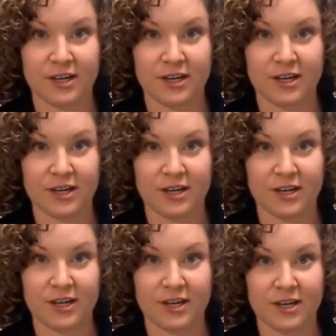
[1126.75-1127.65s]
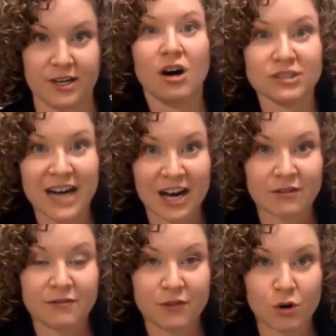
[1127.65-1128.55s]
And realism, a
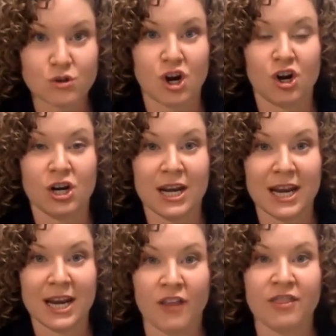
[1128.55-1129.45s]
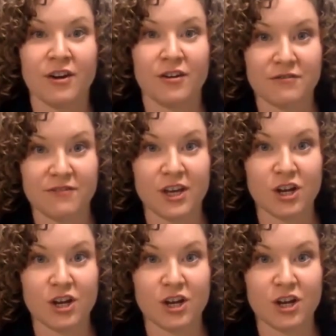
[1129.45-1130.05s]
lot of folks are not